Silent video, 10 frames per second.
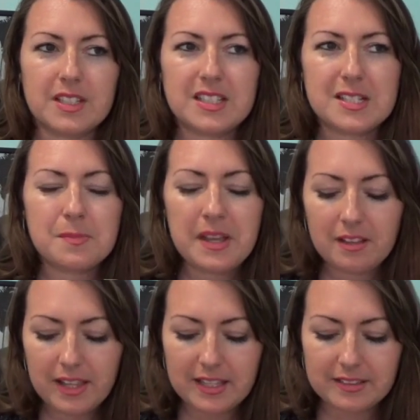
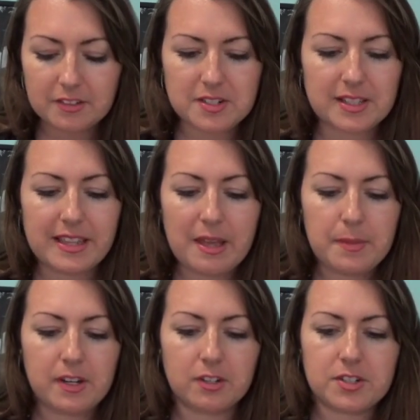Smell like there's
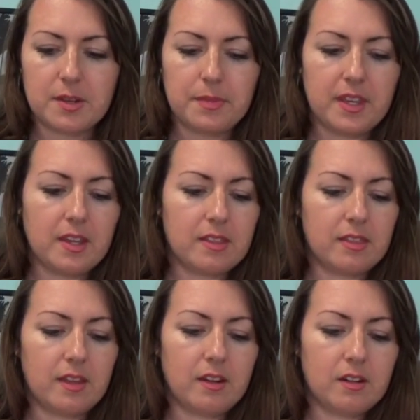lemon or something in
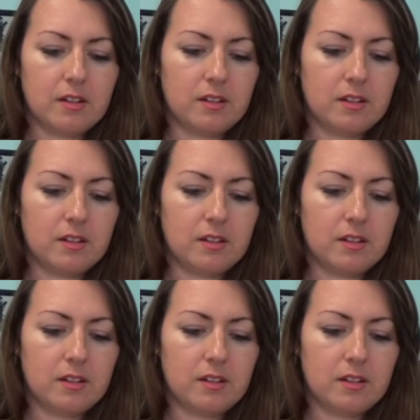there.